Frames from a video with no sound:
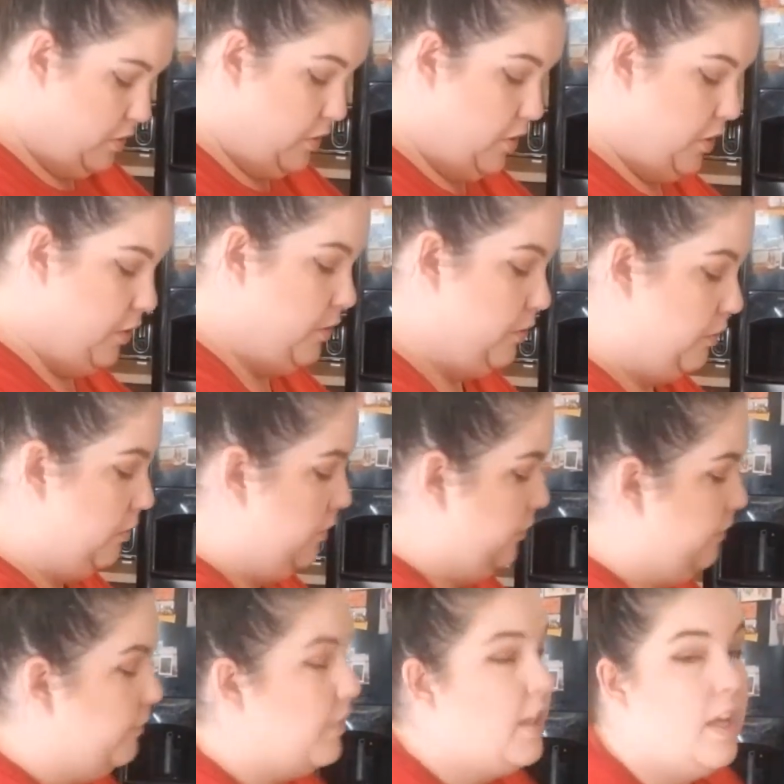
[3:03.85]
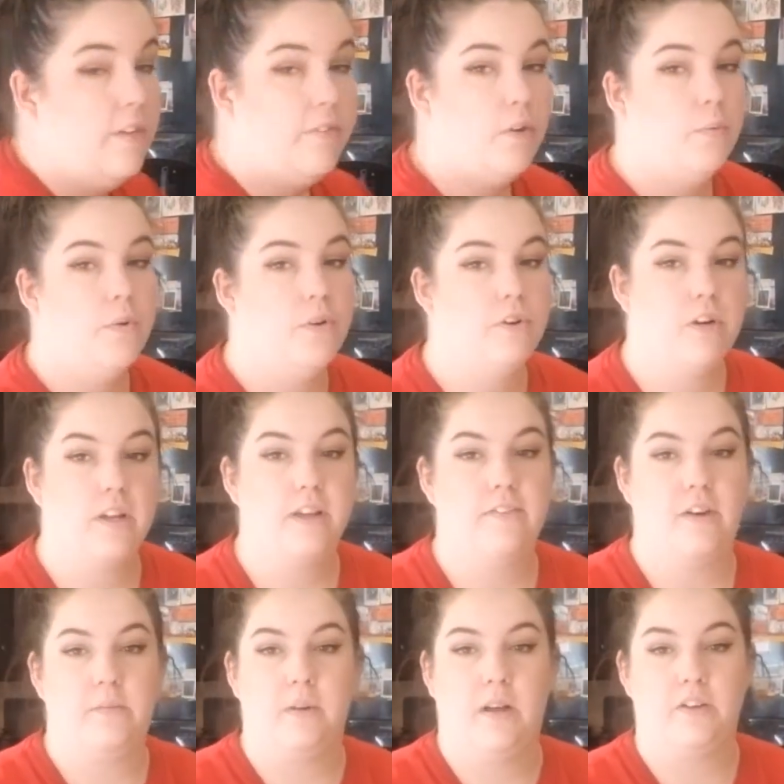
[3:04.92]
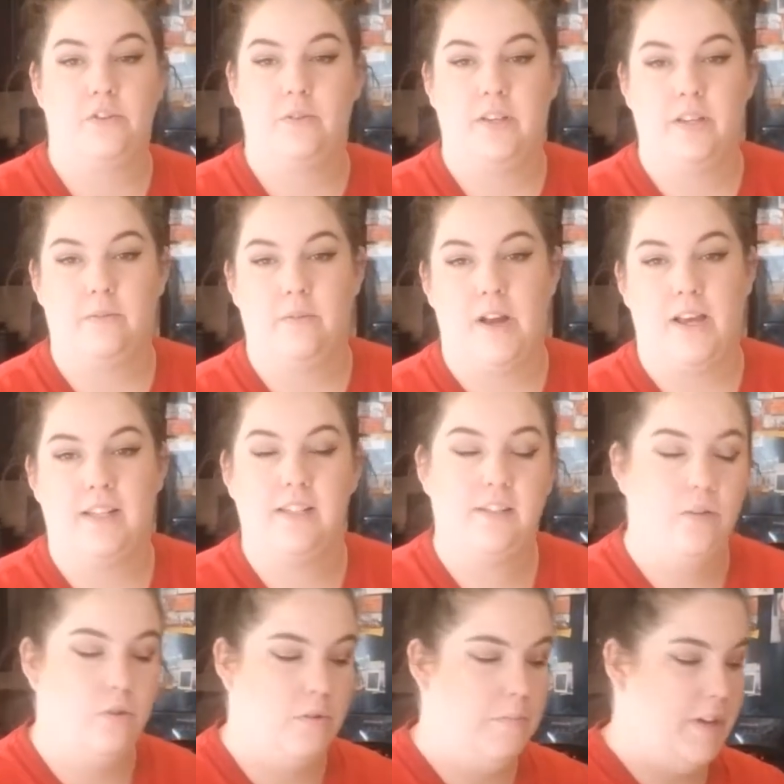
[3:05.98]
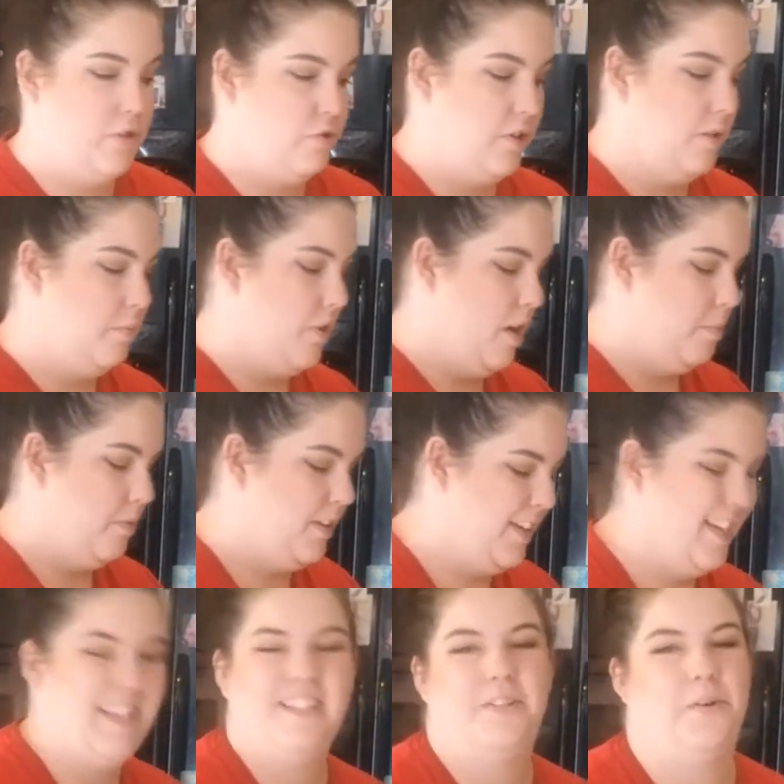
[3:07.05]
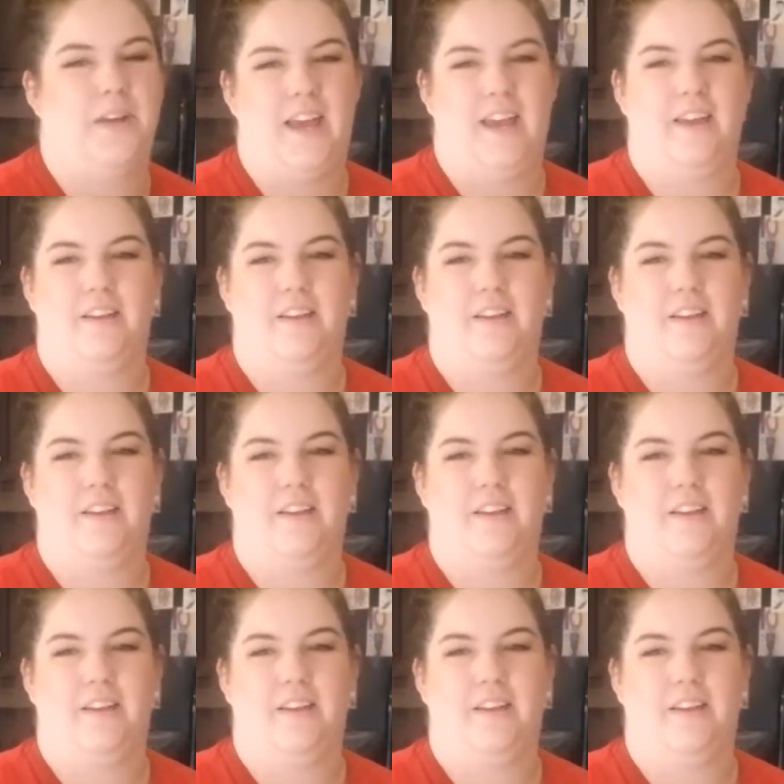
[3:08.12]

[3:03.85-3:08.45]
2. If you're wondering if I'm not doing it right or measuring properly, it's okay.